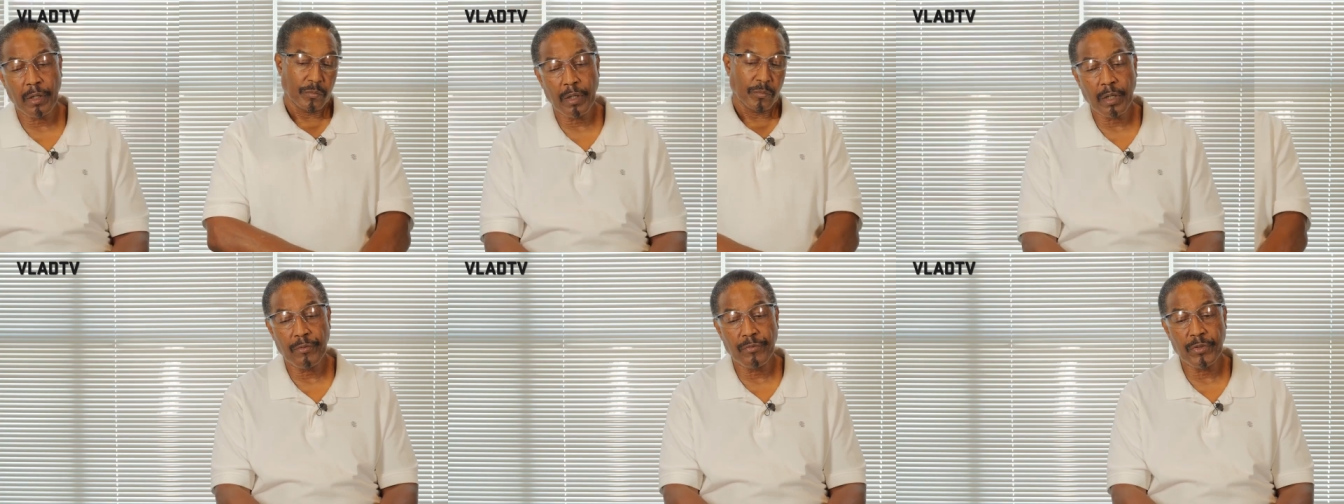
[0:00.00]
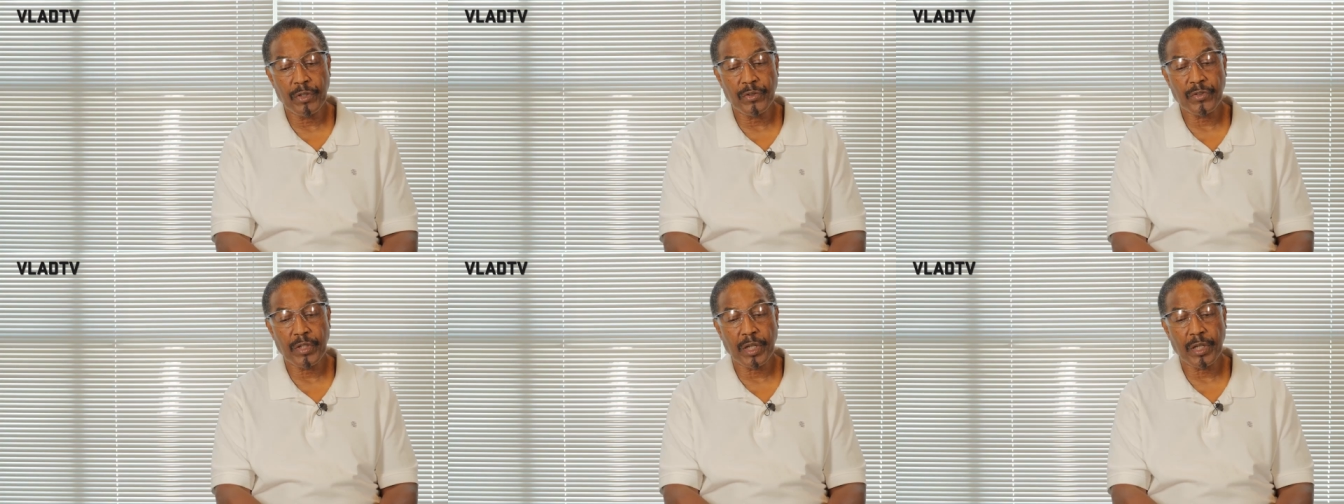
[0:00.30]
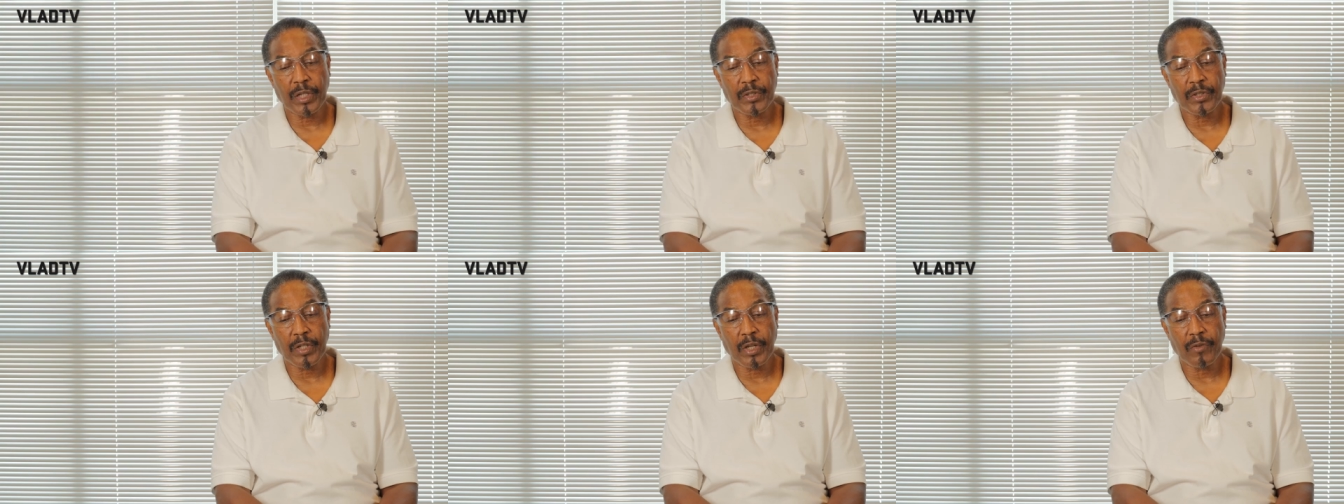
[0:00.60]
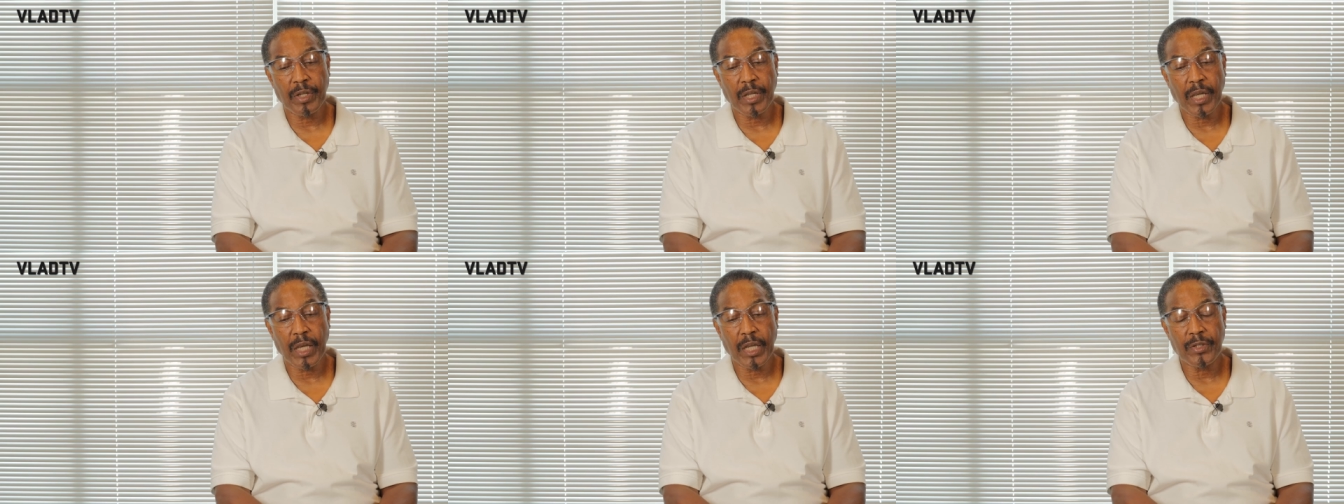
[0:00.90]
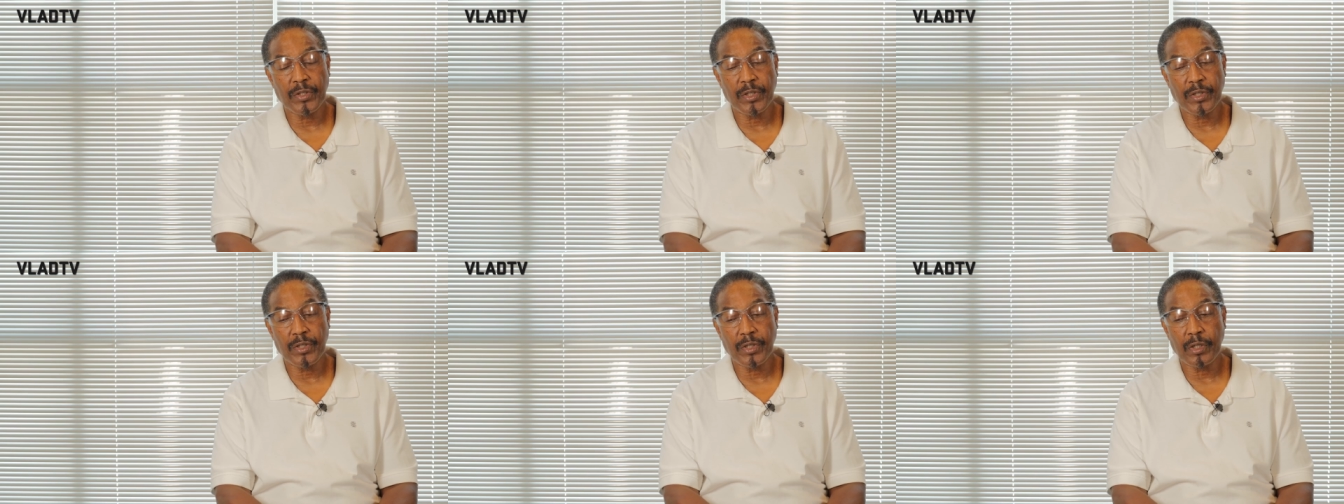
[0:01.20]
A field secretary
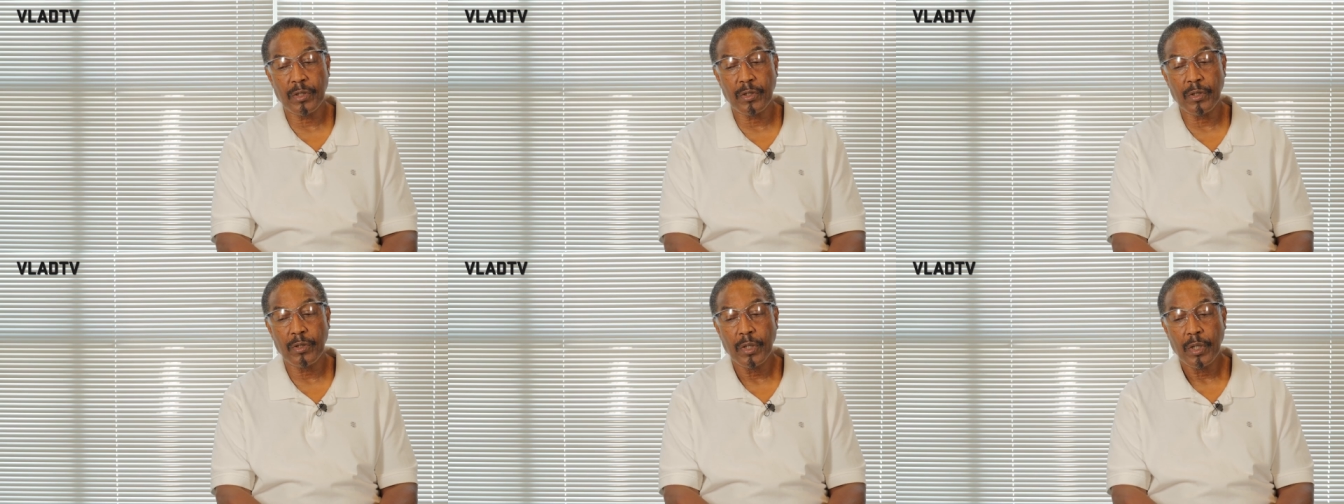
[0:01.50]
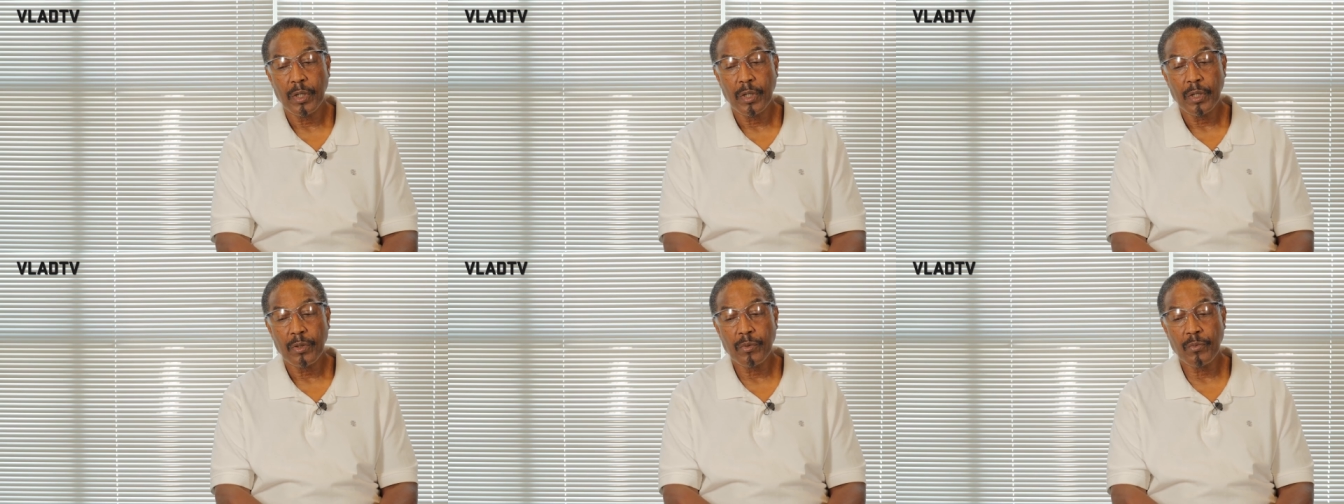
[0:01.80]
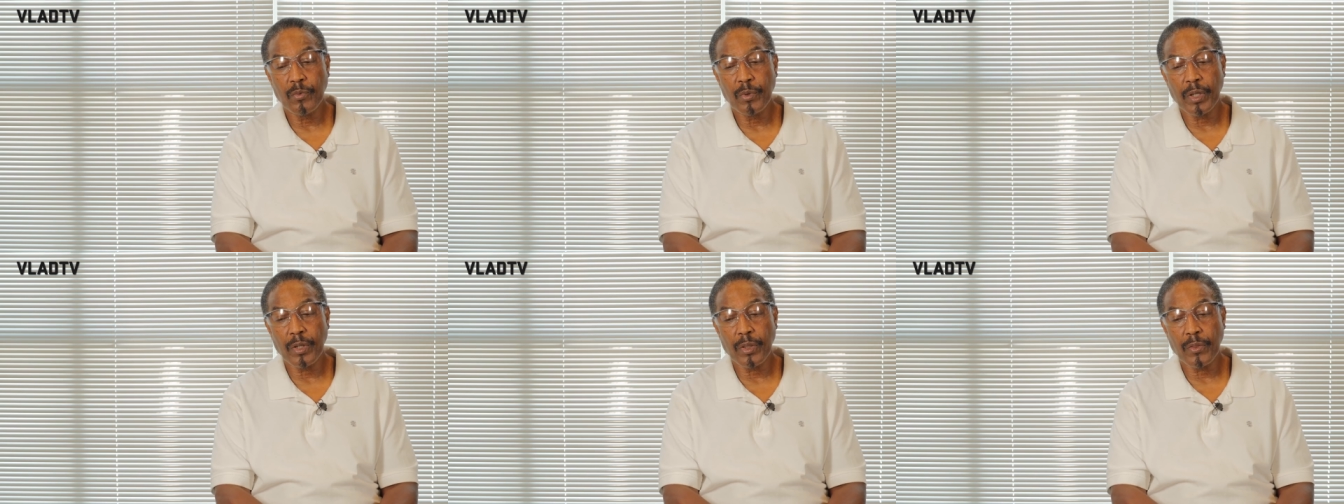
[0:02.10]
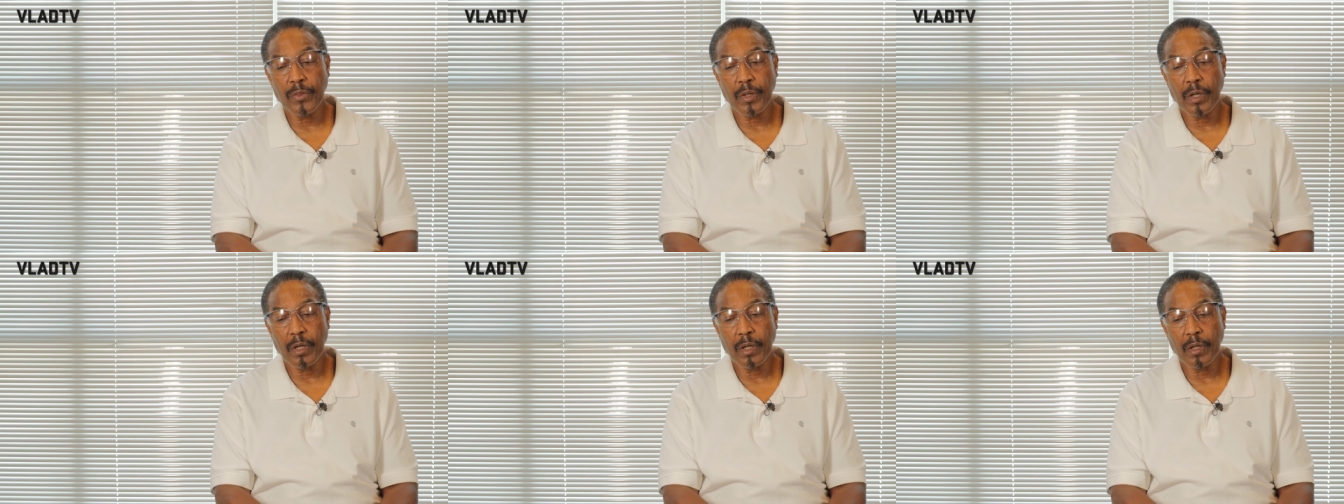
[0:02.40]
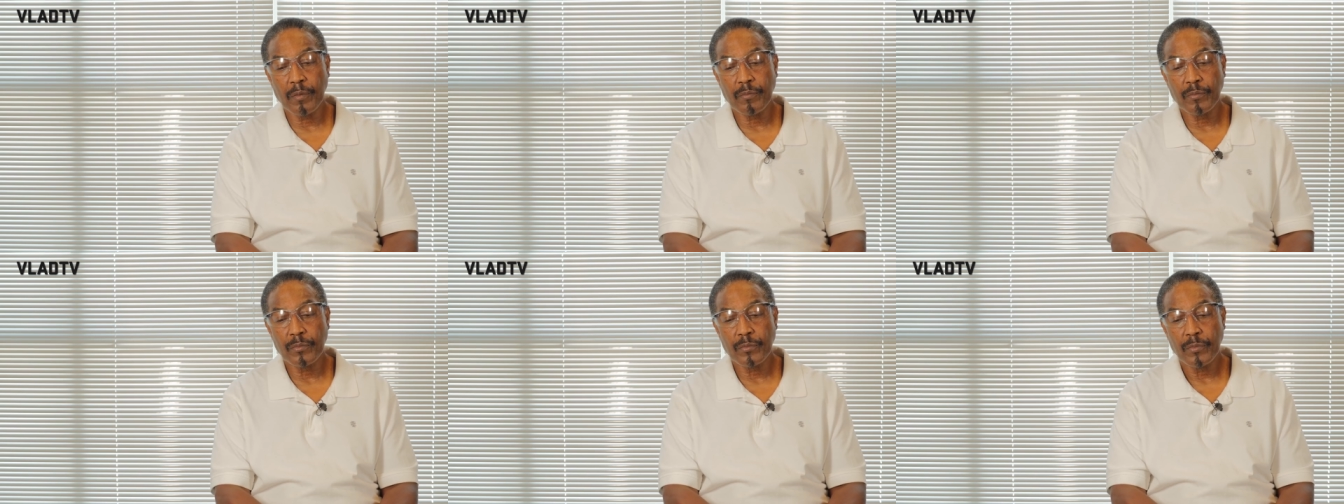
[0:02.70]
had to deal with,
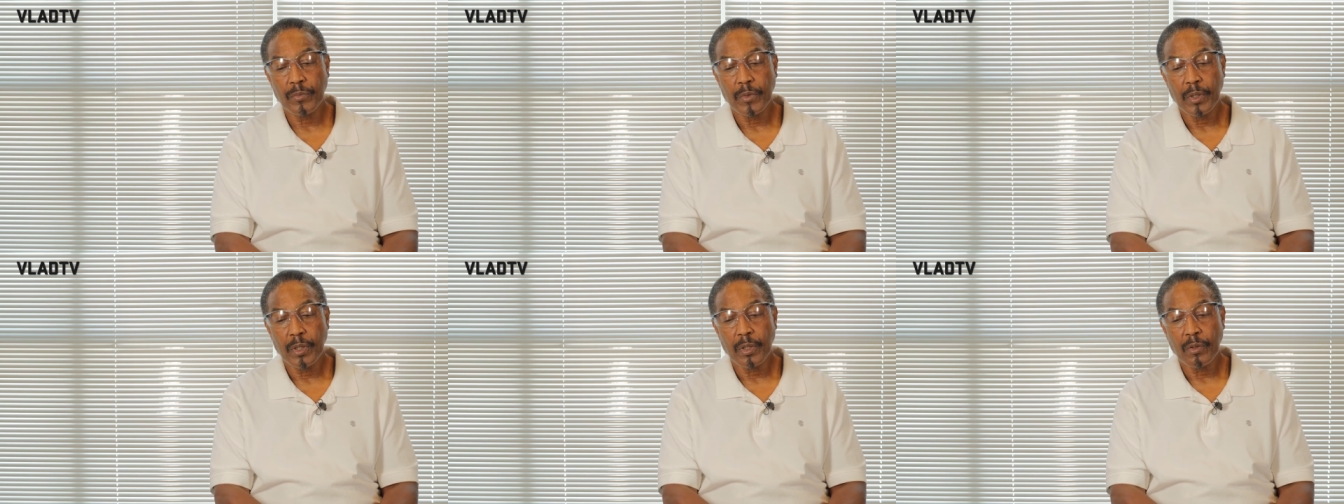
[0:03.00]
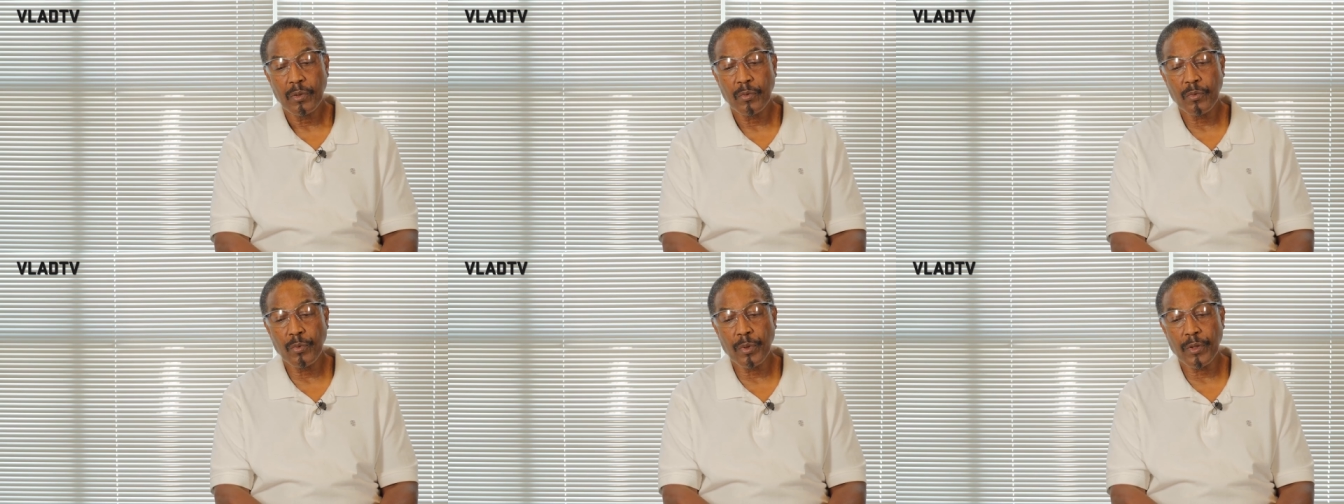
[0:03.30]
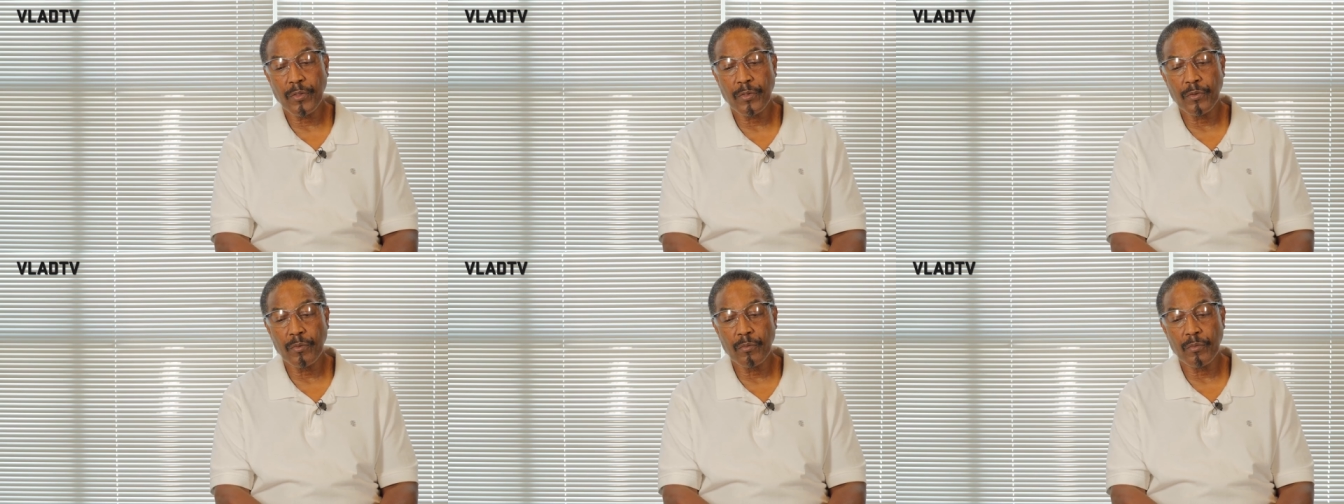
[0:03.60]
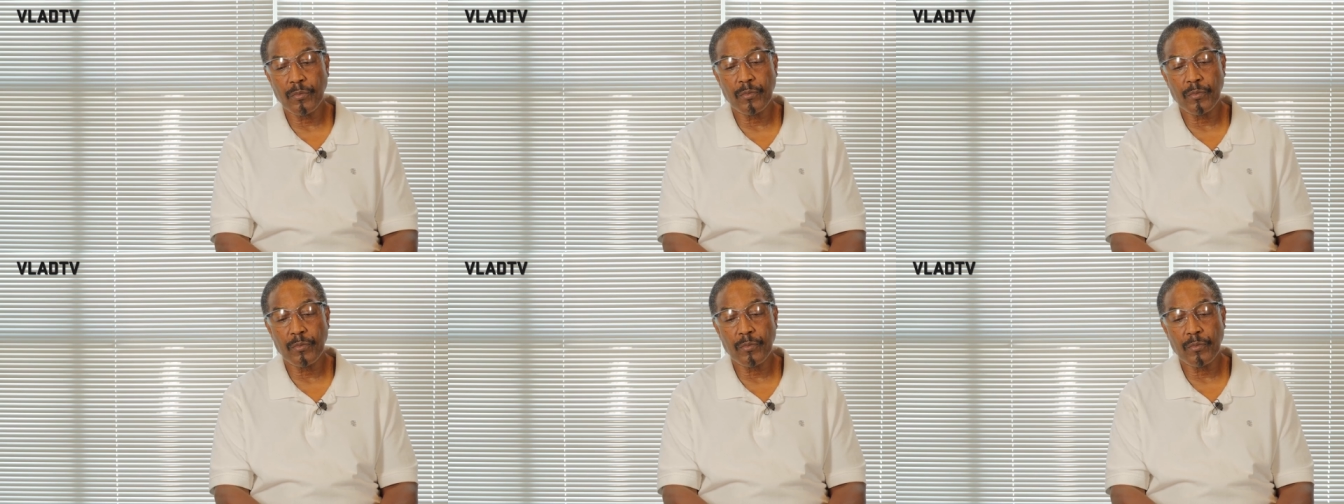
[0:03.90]
um, with,